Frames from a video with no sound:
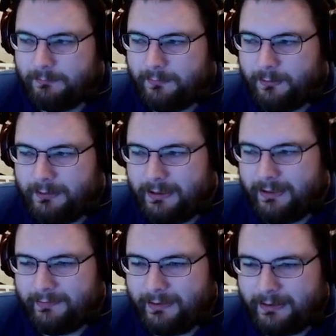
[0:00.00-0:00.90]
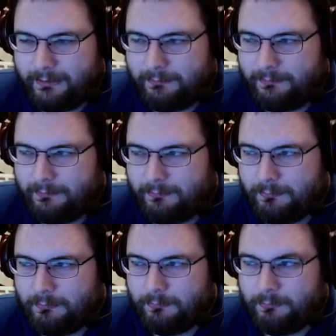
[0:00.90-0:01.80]
So it takes like a
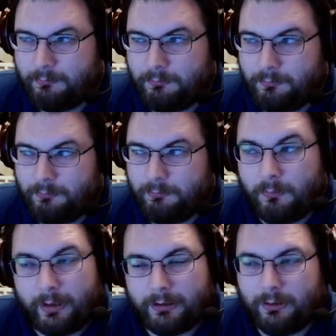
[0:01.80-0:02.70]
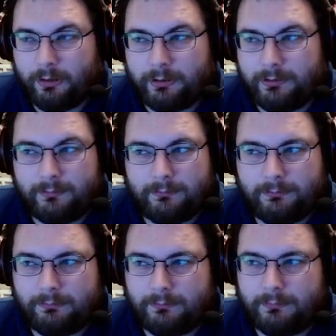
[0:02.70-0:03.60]
what looked
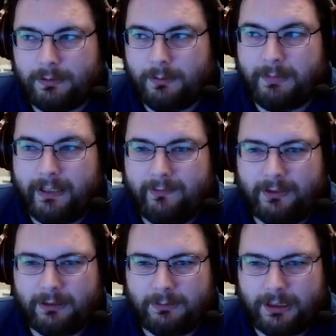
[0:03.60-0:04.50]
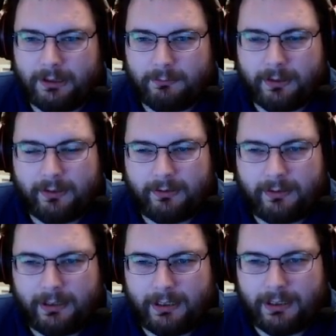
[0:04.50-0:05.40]
amazing to begin with,
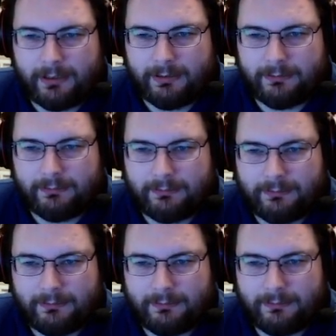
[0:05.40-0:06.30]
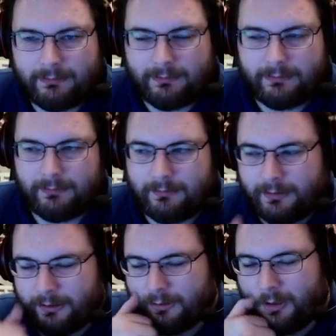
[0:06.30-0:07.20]
and
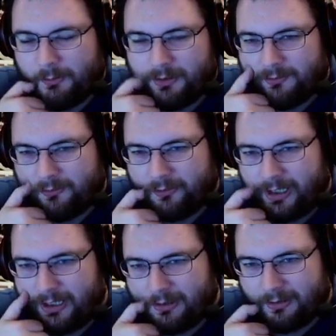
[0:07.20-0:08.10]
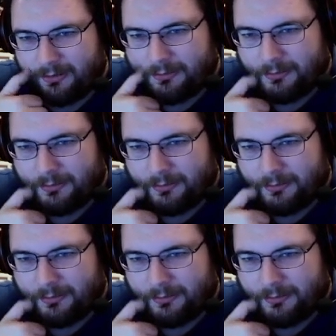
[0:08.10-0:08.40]
a couple years later,